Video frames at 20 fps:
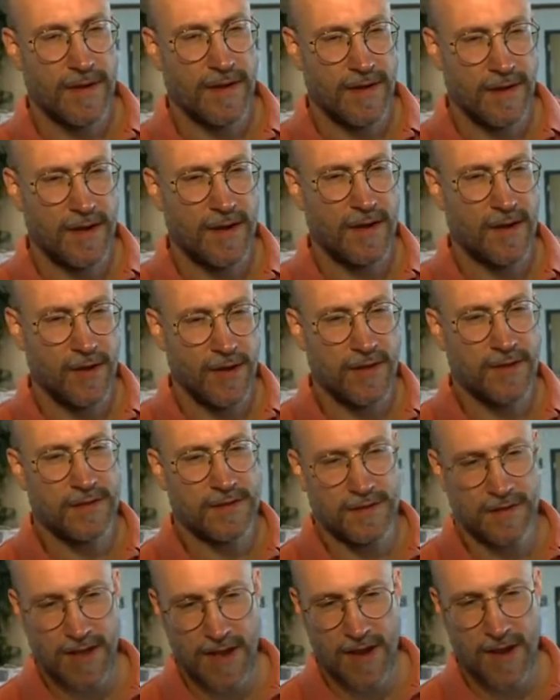you know, his
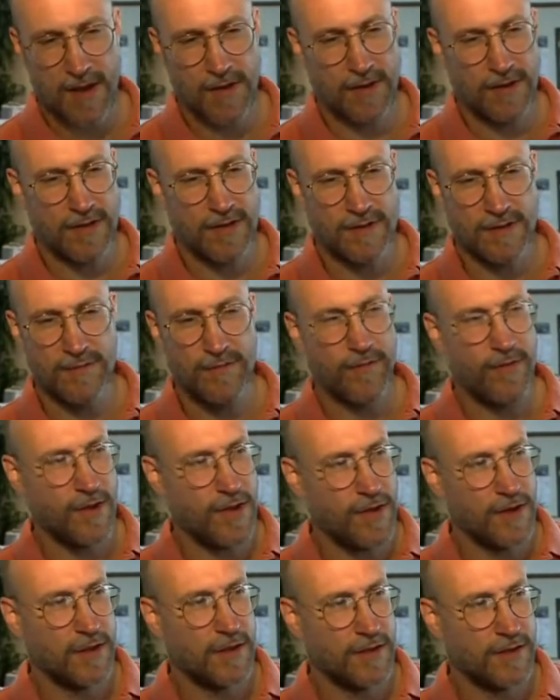sound, his
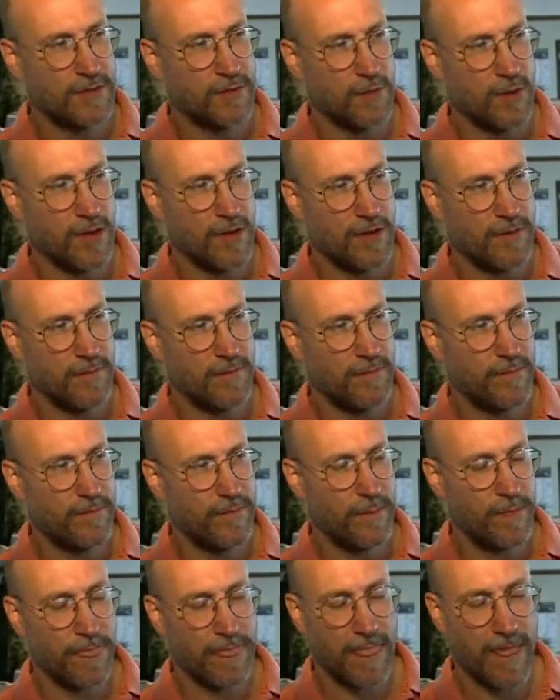feel, his rhythm,
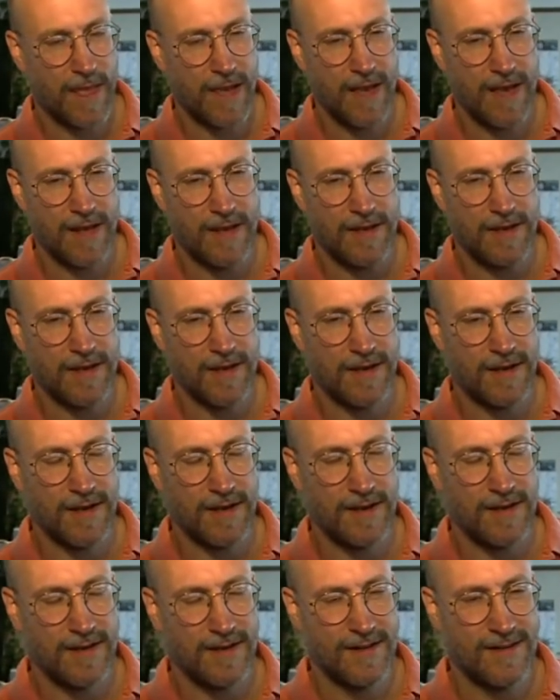and
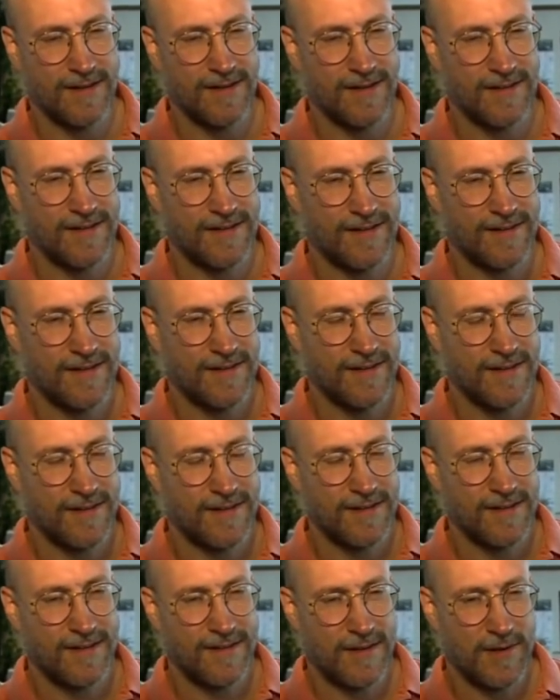it
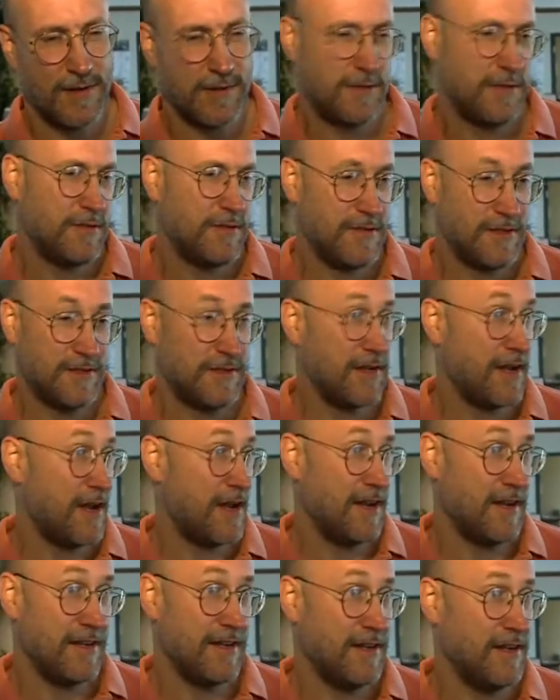was
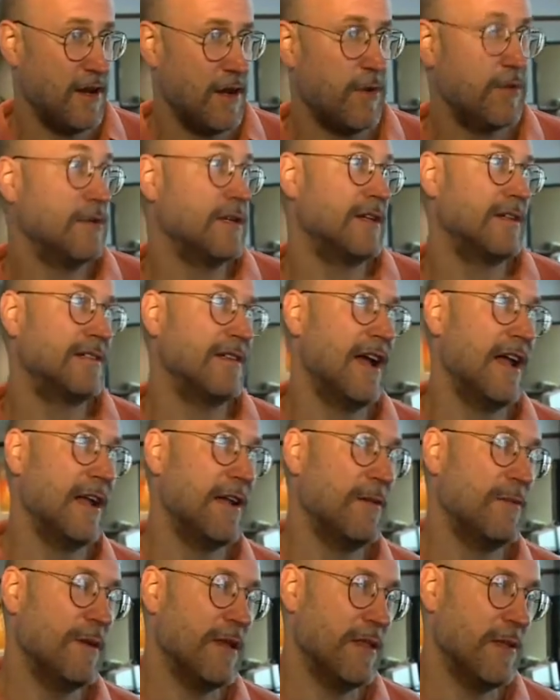exciting. You know, it was exciting
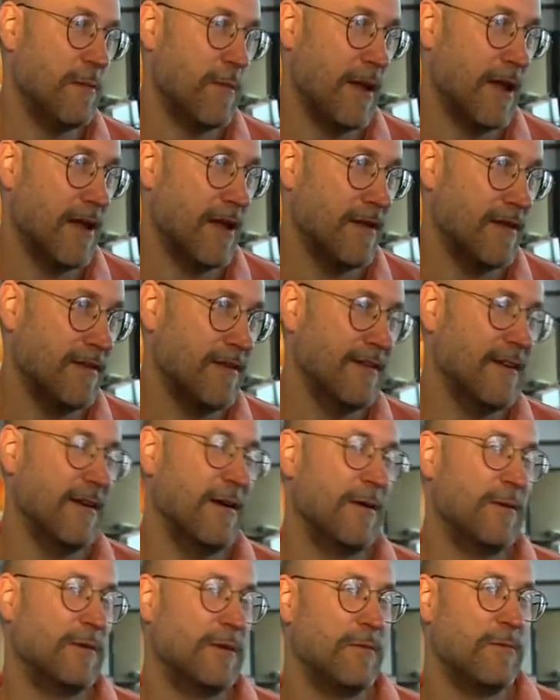to be in the band, you
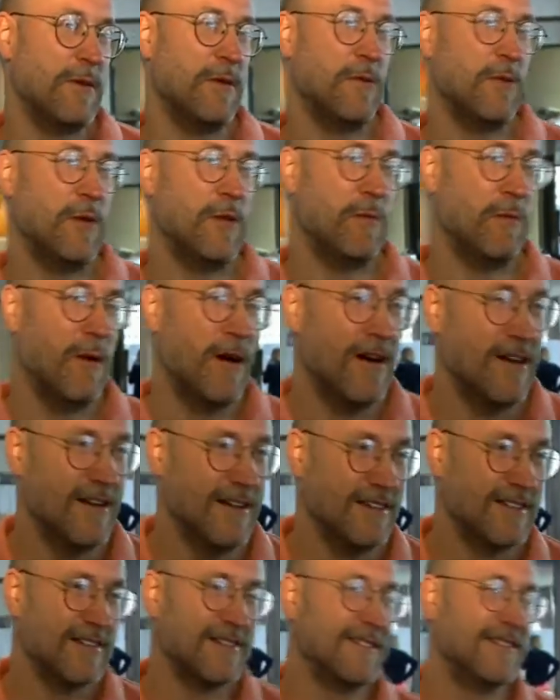know, to be with
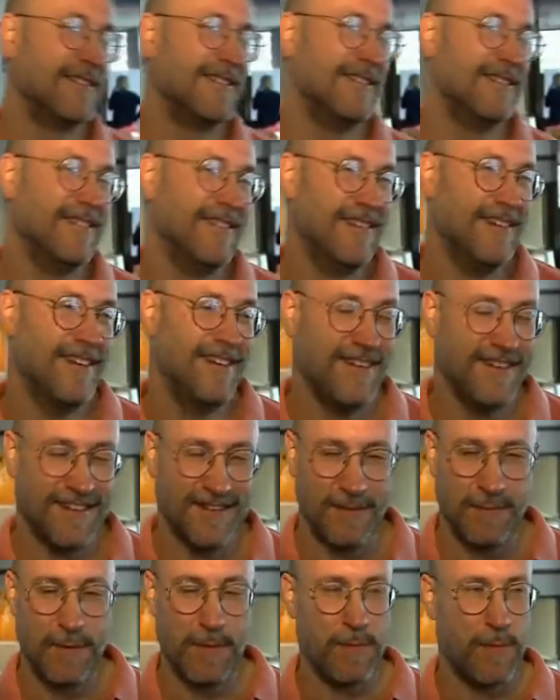Miles, and
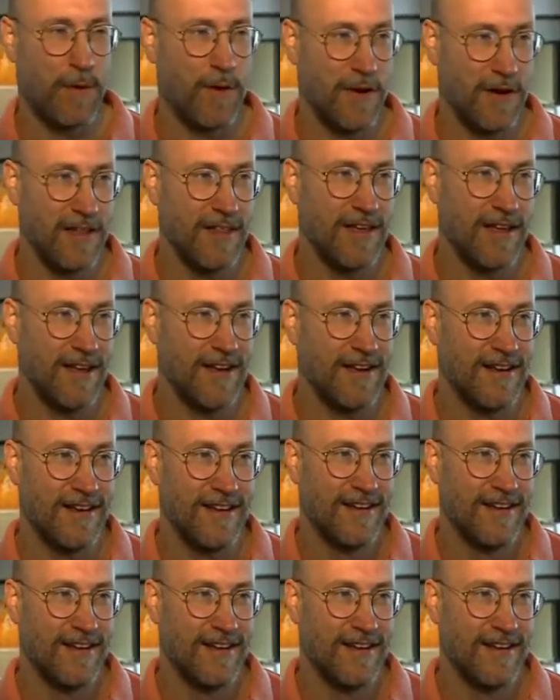to be part of that.